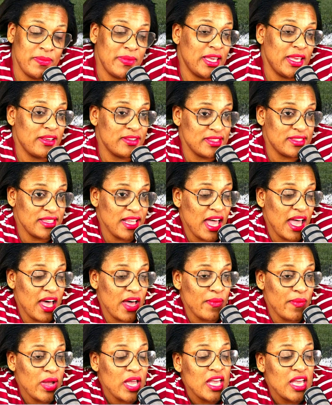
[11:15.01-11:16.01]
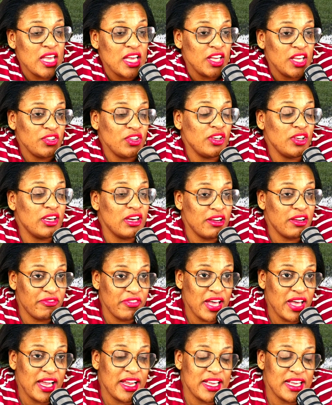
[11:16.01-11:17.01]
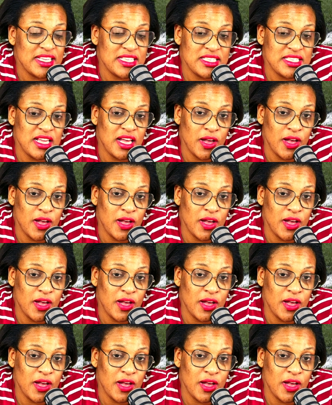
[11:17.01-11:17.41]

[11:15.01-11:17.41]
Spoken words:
because now the UEFA is